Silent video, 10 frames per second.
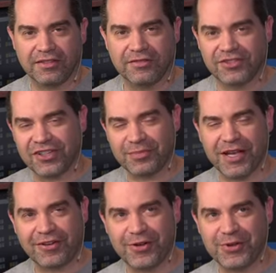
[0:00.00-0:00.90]

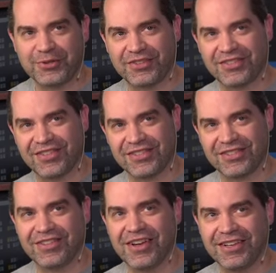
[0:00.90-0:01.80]
JustMacros does
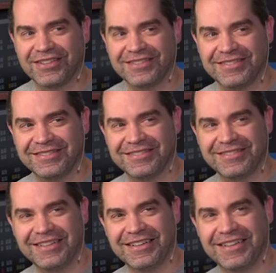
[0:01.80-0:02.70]
not,
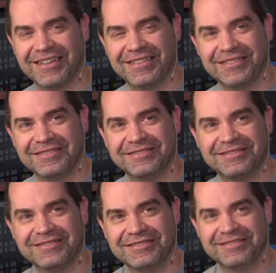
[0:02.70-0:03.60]
uh,
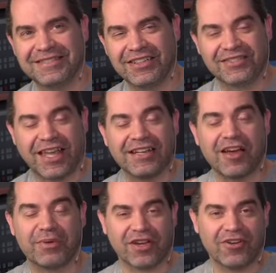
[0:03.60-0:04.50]
is,
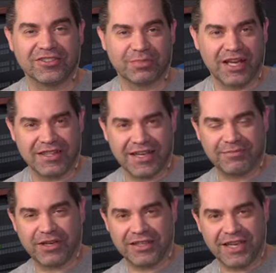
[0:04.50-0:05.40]
cannot be called by the
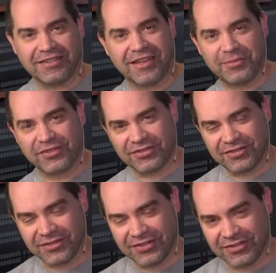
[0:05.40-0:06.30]
by the A T E M
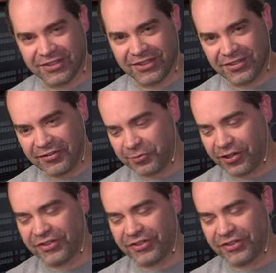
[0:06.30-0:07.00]
uh, software.